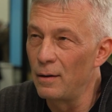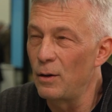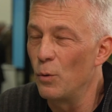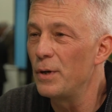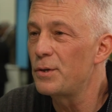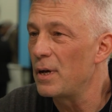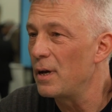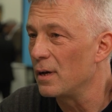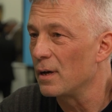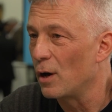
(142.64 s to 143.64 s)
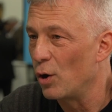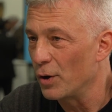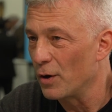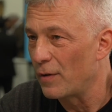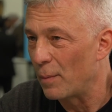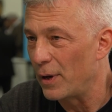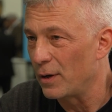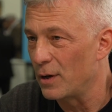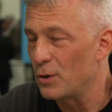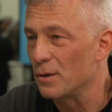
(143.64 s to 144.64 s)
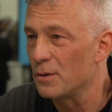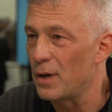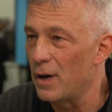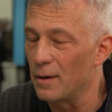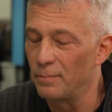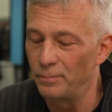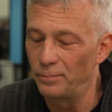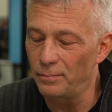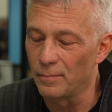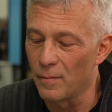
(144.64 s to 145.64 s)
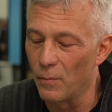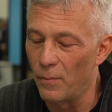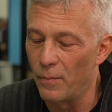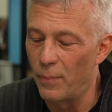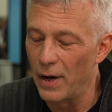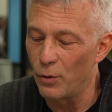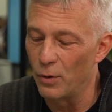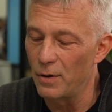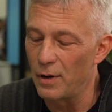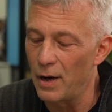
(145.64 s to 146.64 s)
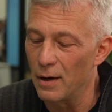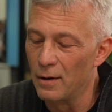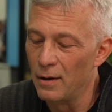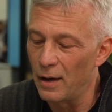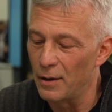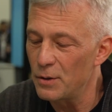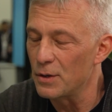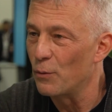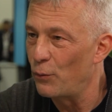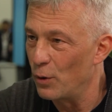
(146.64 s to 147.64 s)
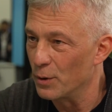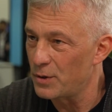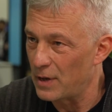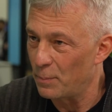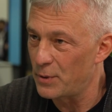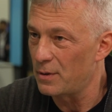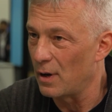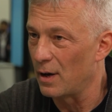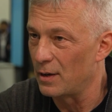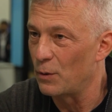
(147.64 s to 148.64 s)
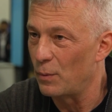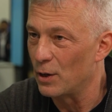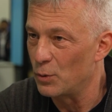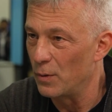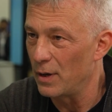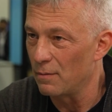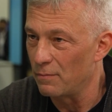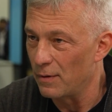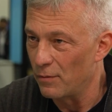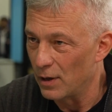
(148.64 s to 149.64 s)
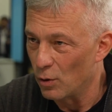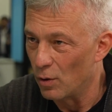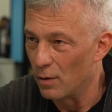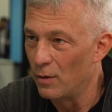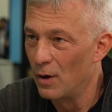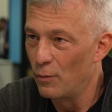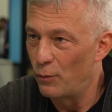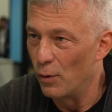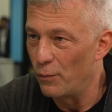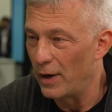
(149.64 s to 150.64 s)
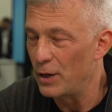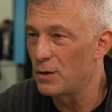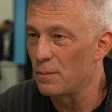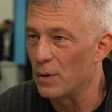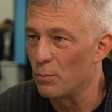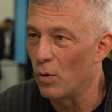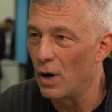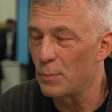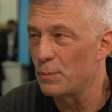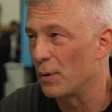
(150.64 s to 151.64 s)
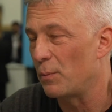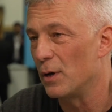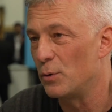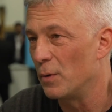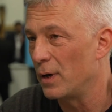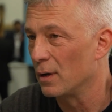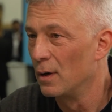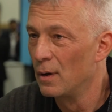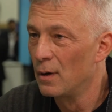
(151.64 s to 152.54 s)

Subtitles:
You will see a lot of applications there. We are currently, and this is the first steps that we are doing. We will go full-fledged with more apps, but we are doing